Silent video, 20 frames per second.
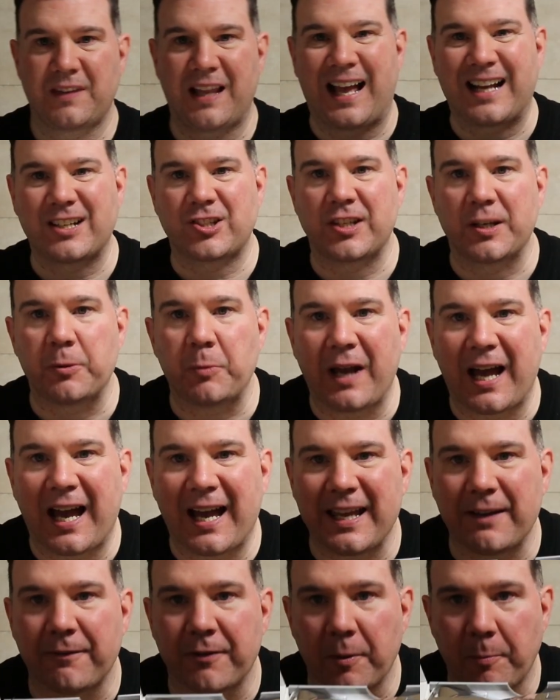Actually, we are
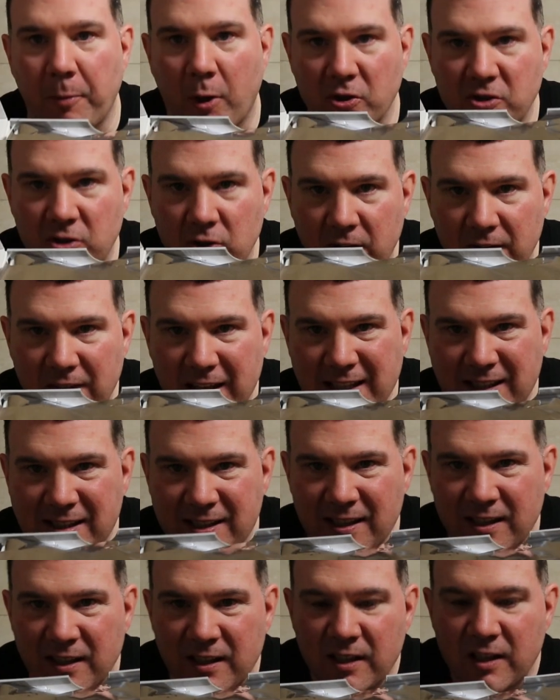here for the box. Look at
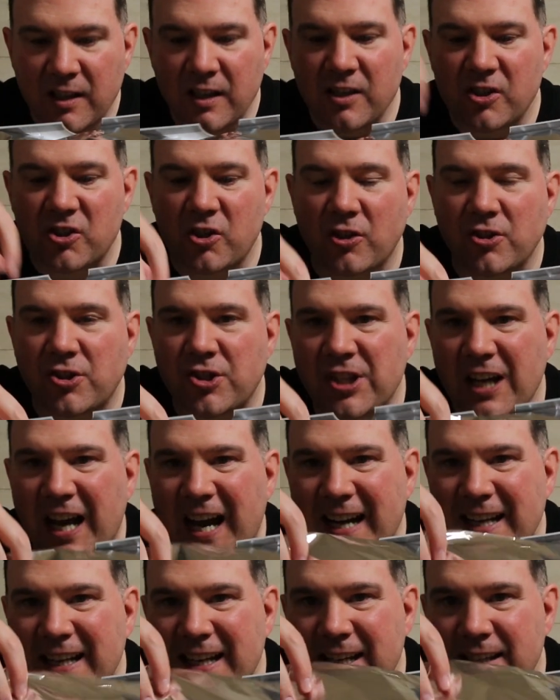this. Sort of
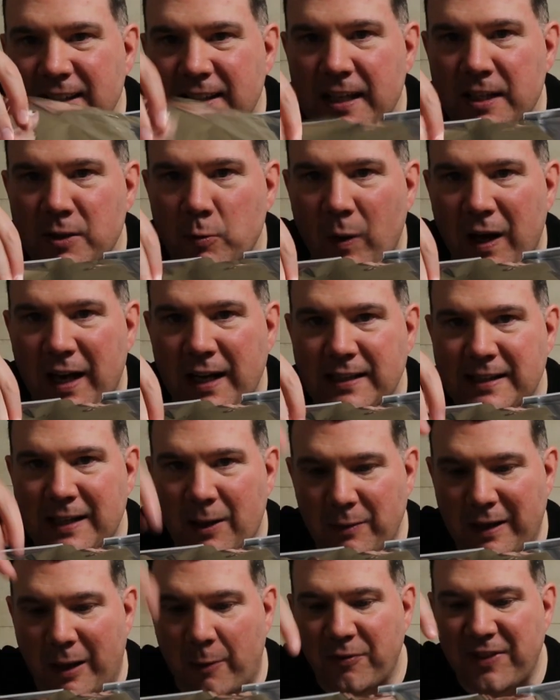shiny, and it says
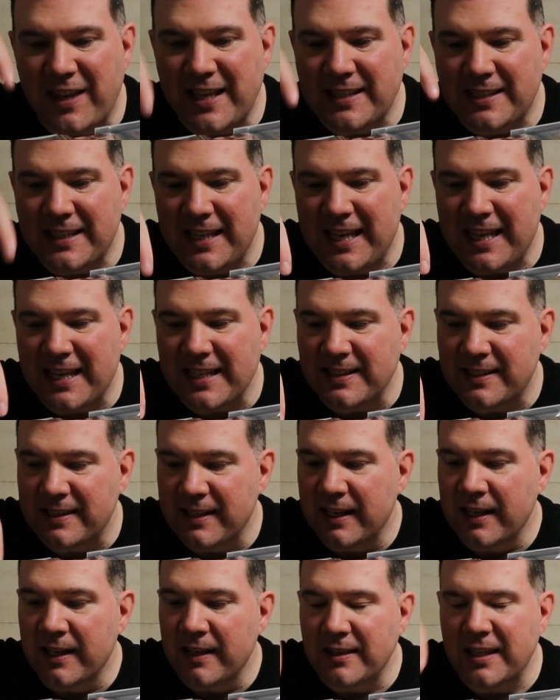Worksout. Now
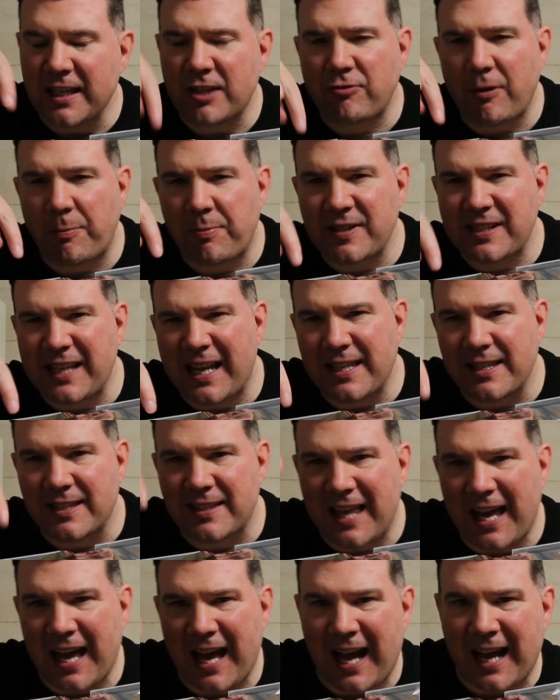this represents
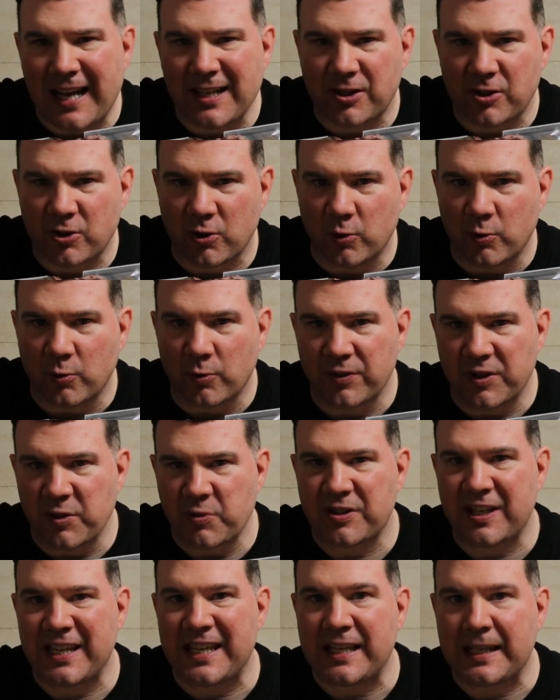their high school. They
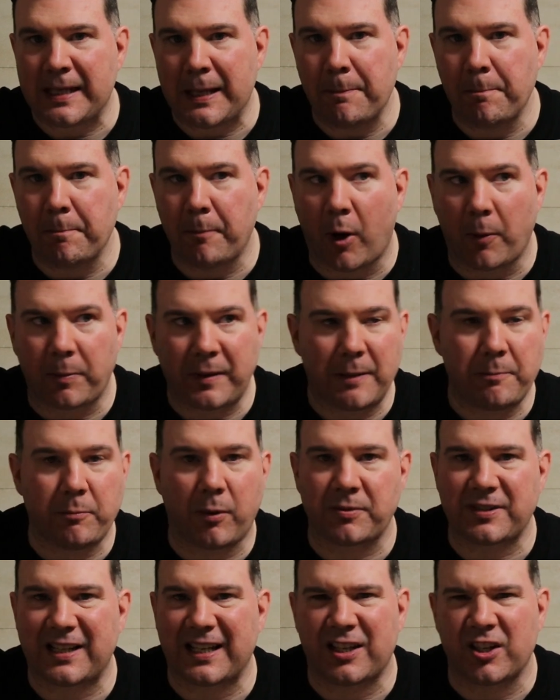used to eat gimbap.
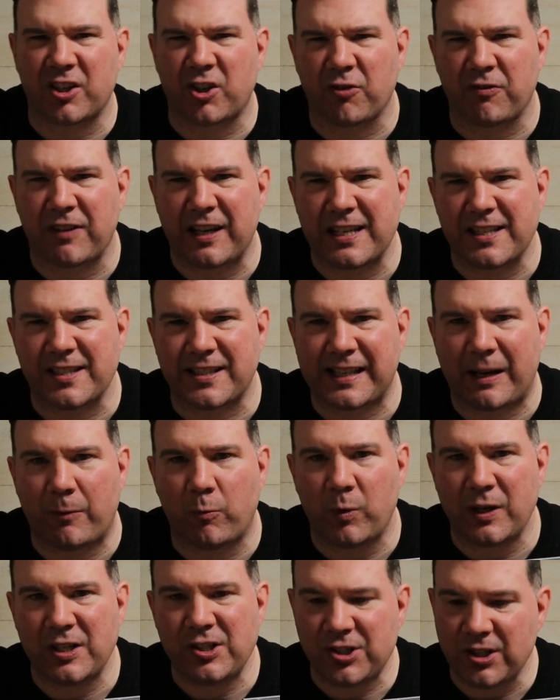Gimbap's like a Korean
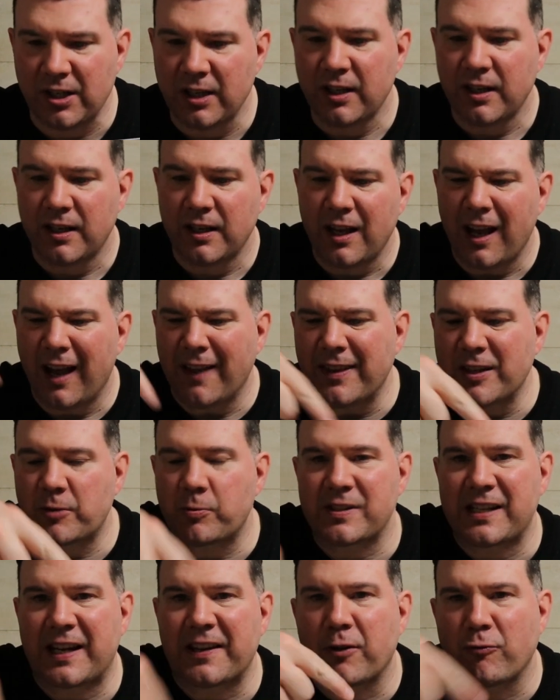sandwich. And this
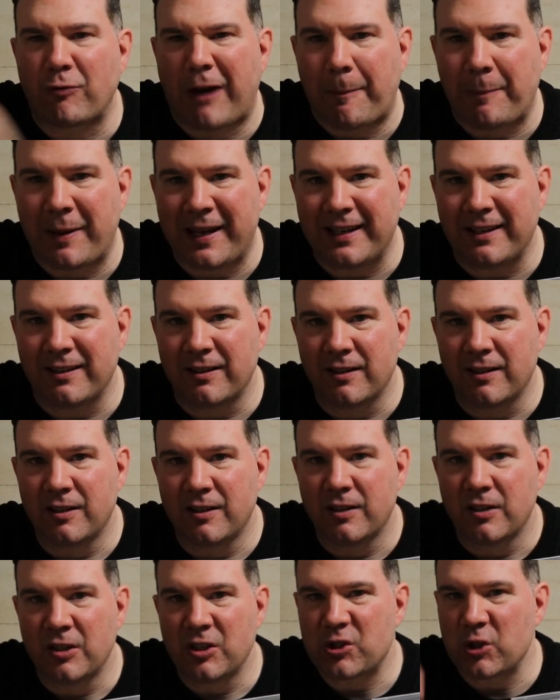was like the wrapping.
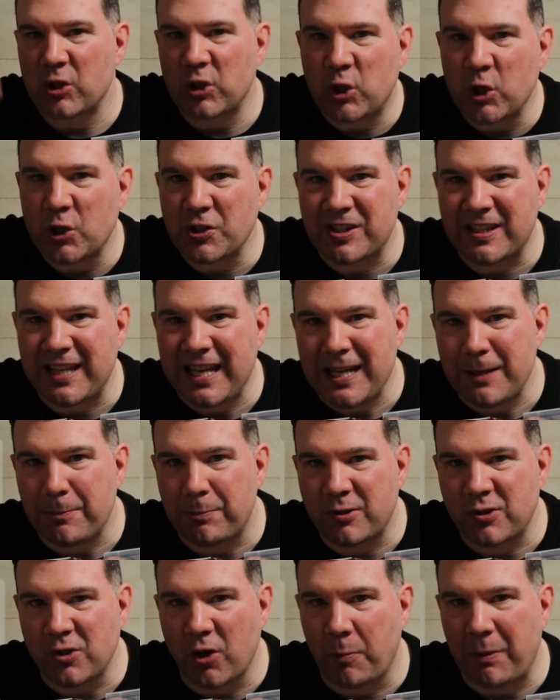So it goes deep,
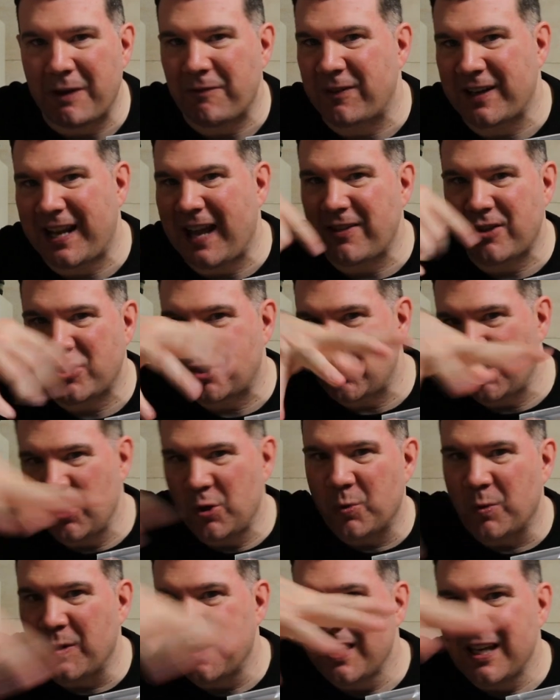do you know what I mean? Forget the
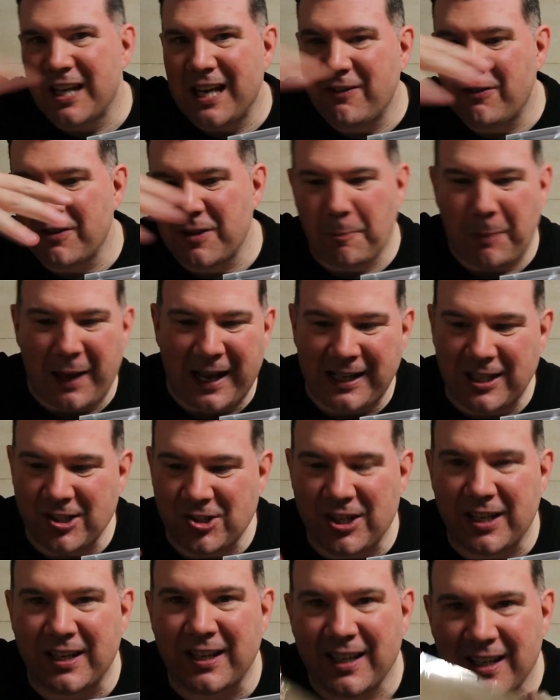shoe, even the
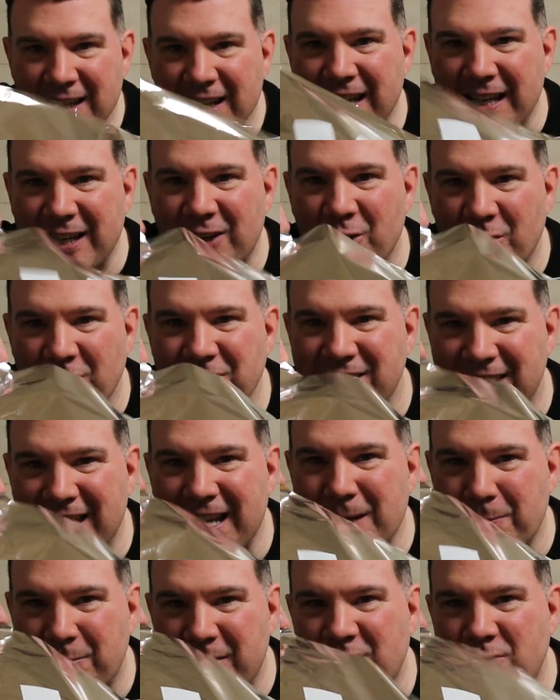packaging, it goes
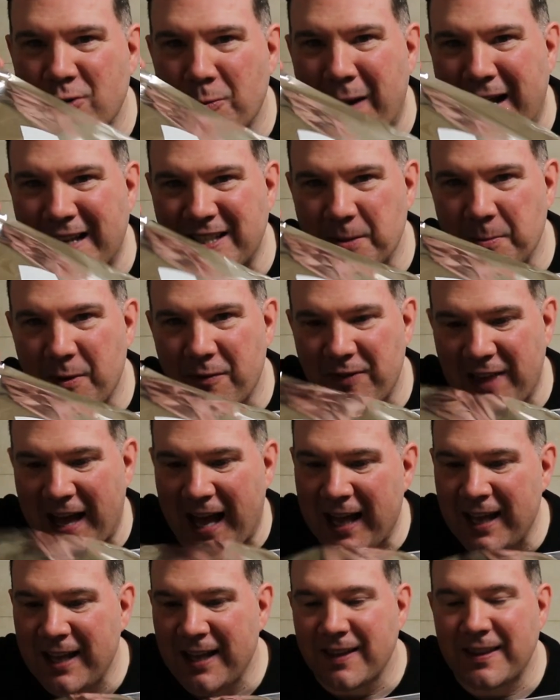deep. This reminds them of
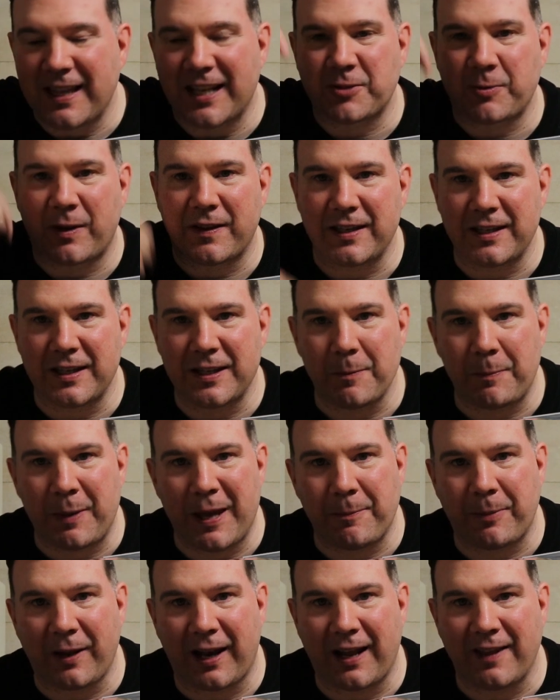that. That's why they did the
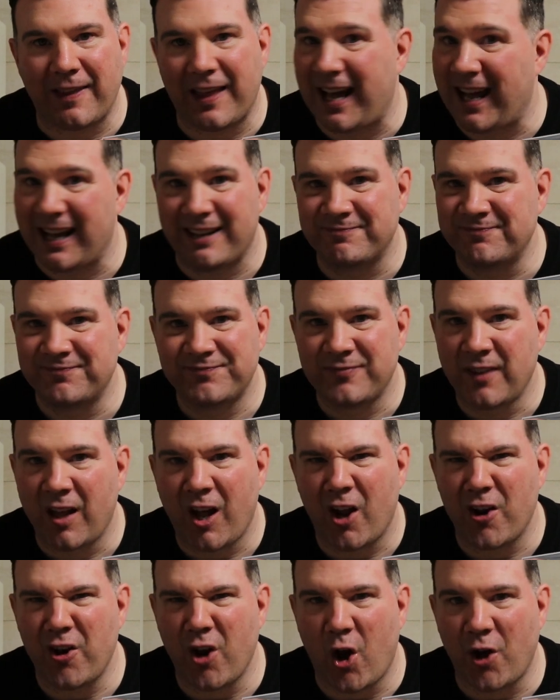paper like that.
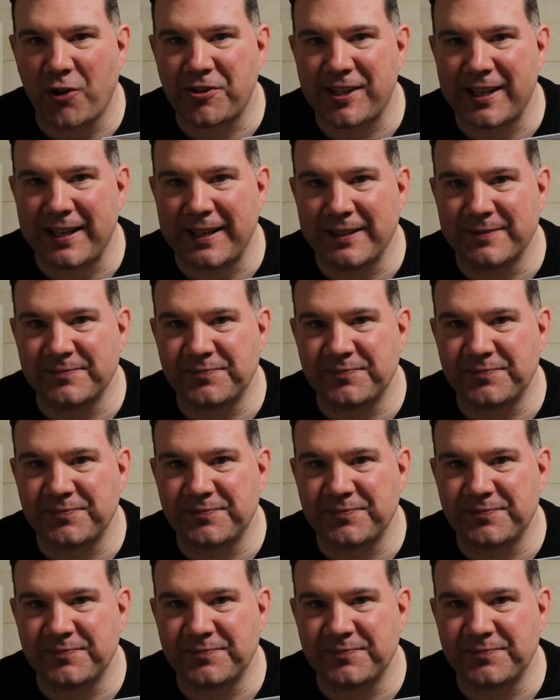Naughty.